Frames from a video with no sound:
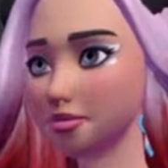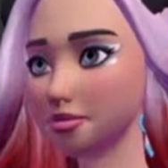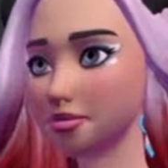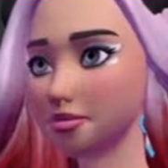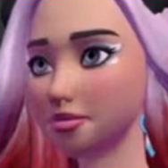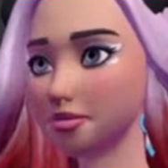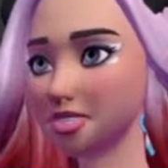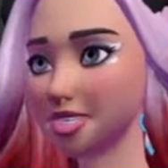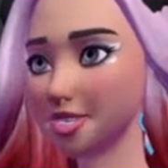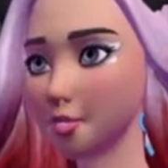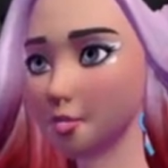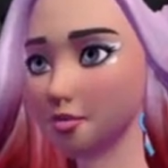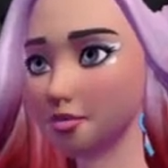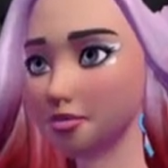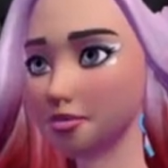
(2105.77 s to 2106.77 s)
I do
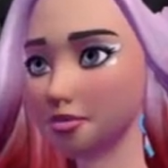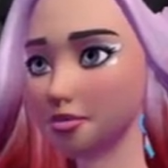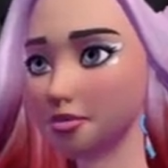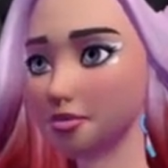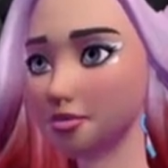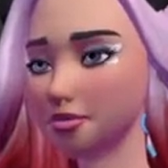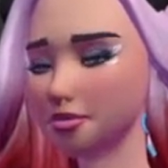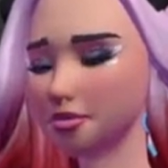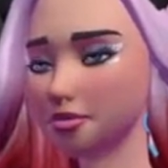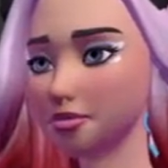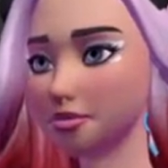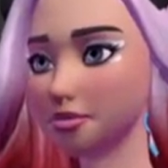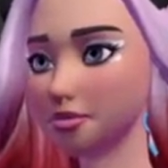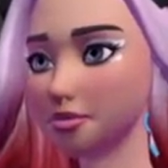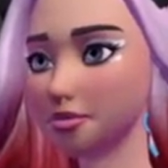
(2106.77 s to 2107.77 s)

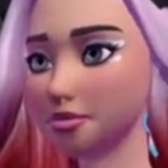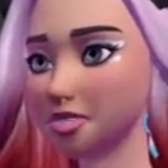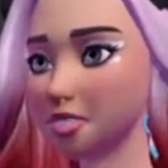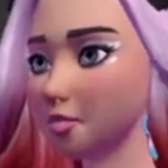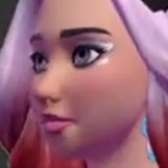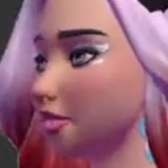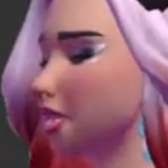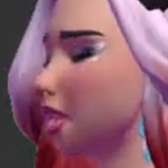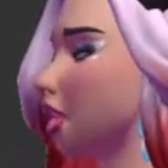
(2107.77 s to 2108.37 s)
have a lot of